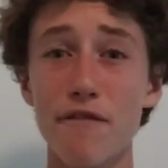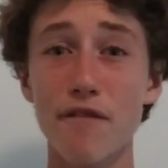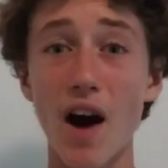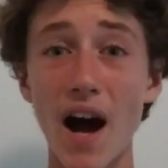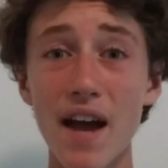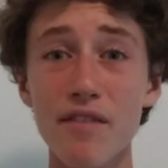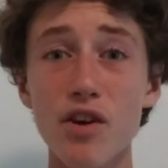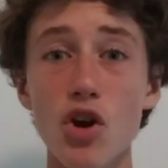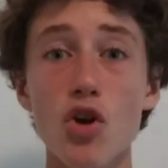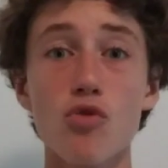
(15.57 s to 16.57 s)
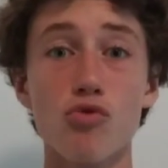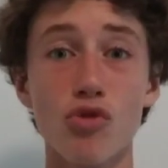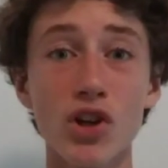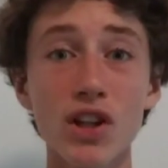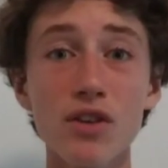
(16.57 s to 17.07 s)
5
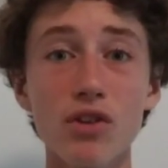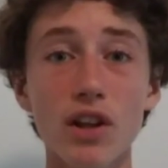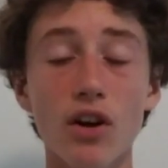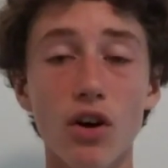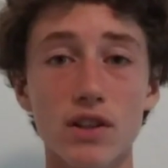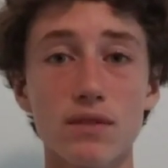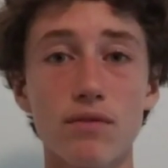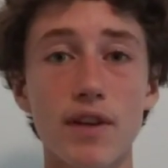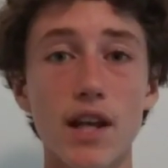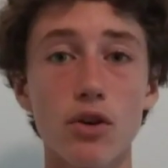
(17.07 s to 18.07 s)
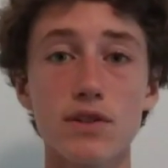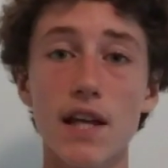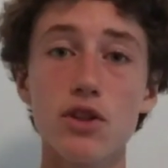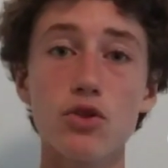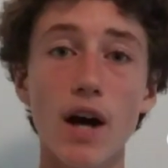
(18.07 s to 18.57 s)
really, really awesome videos
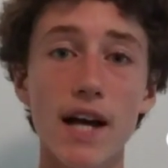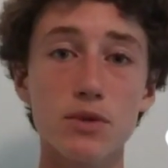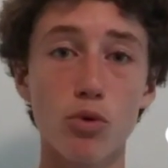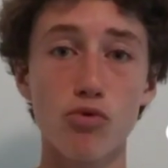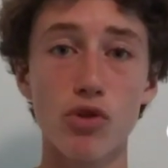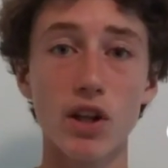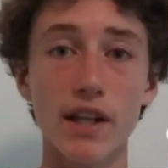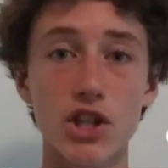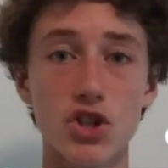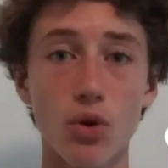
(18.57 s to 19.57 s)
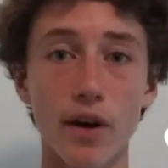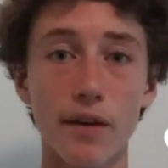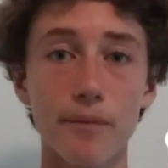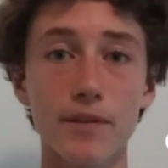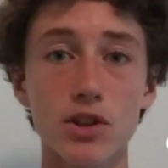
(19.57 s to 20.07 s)
that you guys will really enjoy.
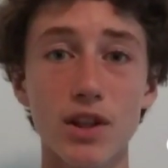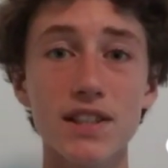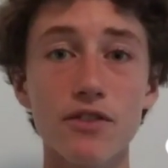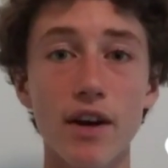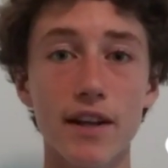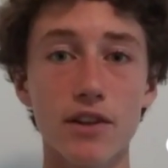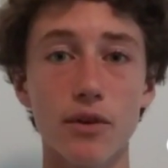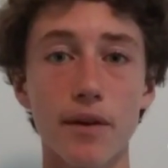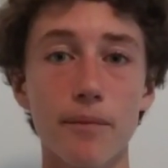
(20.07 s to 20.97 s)
So let's get right into it.